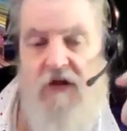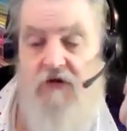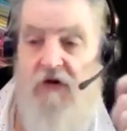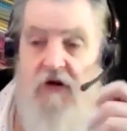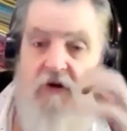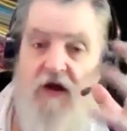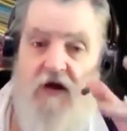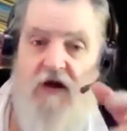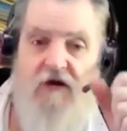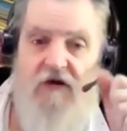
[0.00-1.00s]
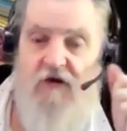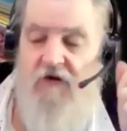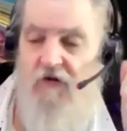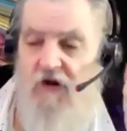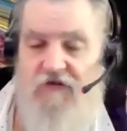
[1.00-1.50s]
So anyway, the
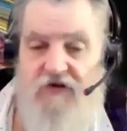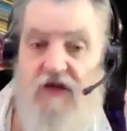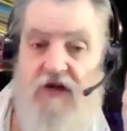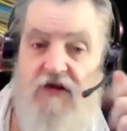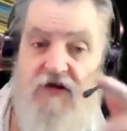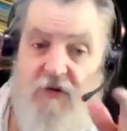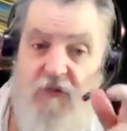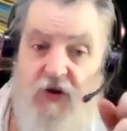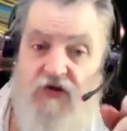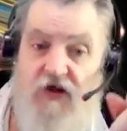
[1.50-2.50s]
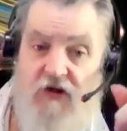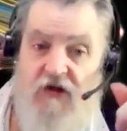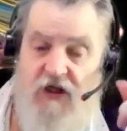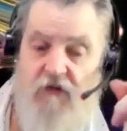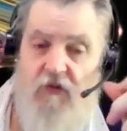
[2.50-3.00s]
Rule of Sentience is a project
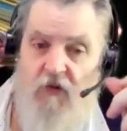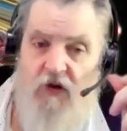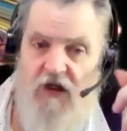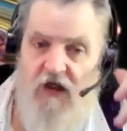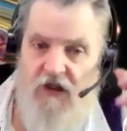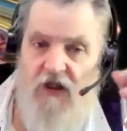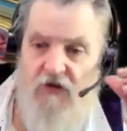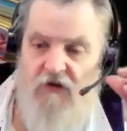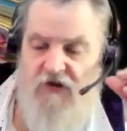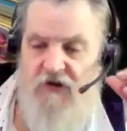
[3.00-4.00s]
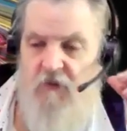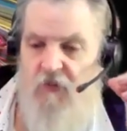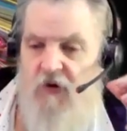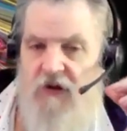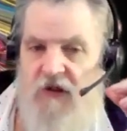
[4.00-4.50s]
that we will get into at some
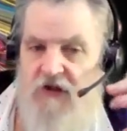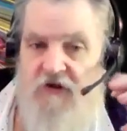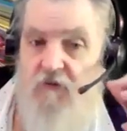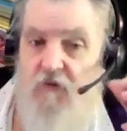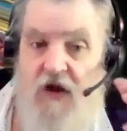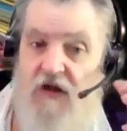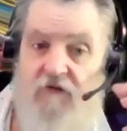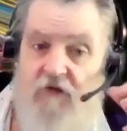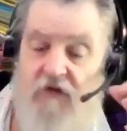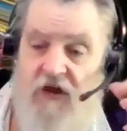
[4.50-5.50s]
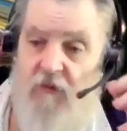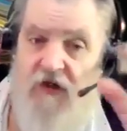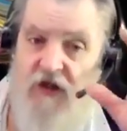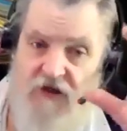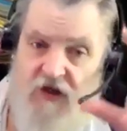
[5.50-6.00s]
point. It's a wonderful thing,
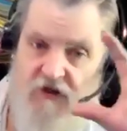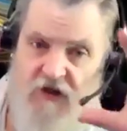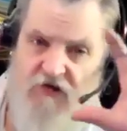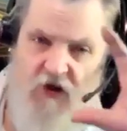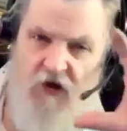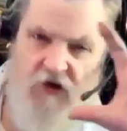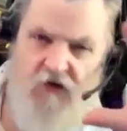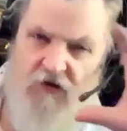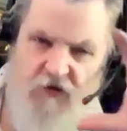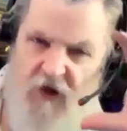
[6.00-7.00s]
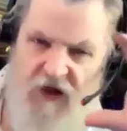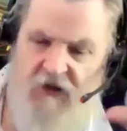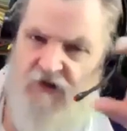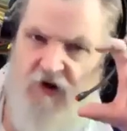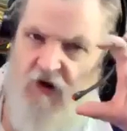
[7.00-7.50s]
but it takes a lot to explain.
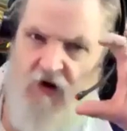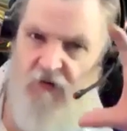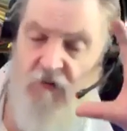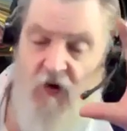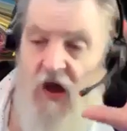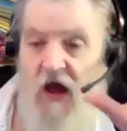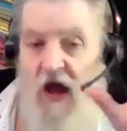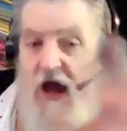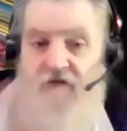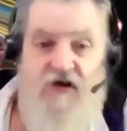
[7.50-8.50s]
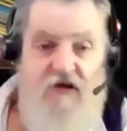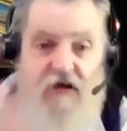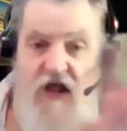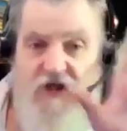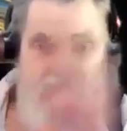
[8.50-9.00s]
There's a lot more. I'm just
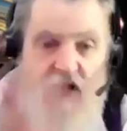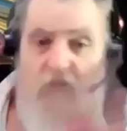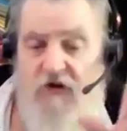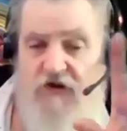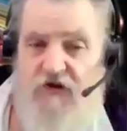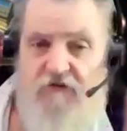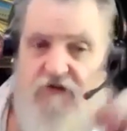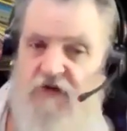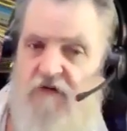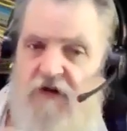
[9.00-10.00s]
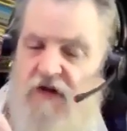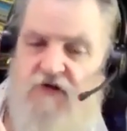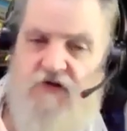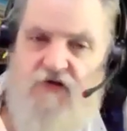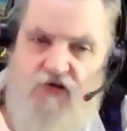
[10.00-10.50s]
touching on the surface of it. There's
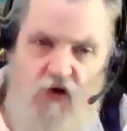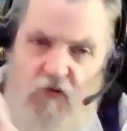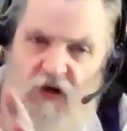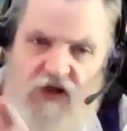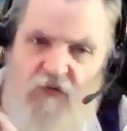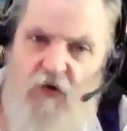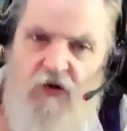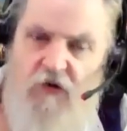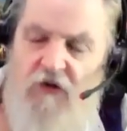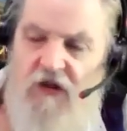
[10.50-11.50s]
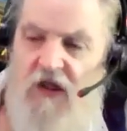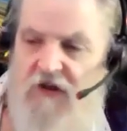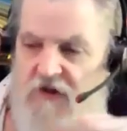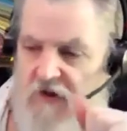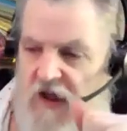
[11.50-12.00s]
so much more to it than
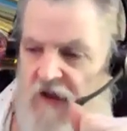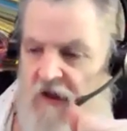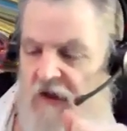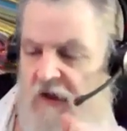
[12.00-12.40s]
just that.